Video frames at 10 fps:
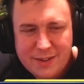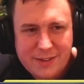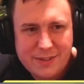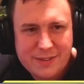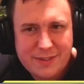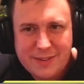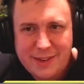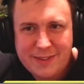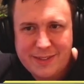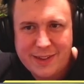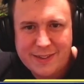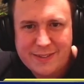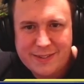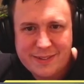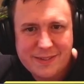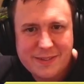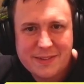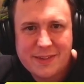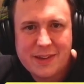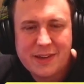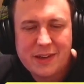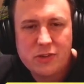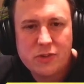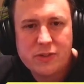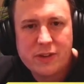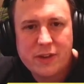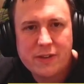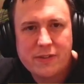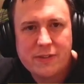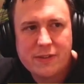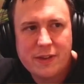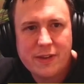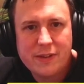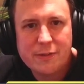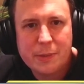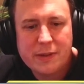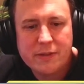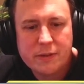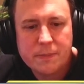just these things. They're dangerous in this meta.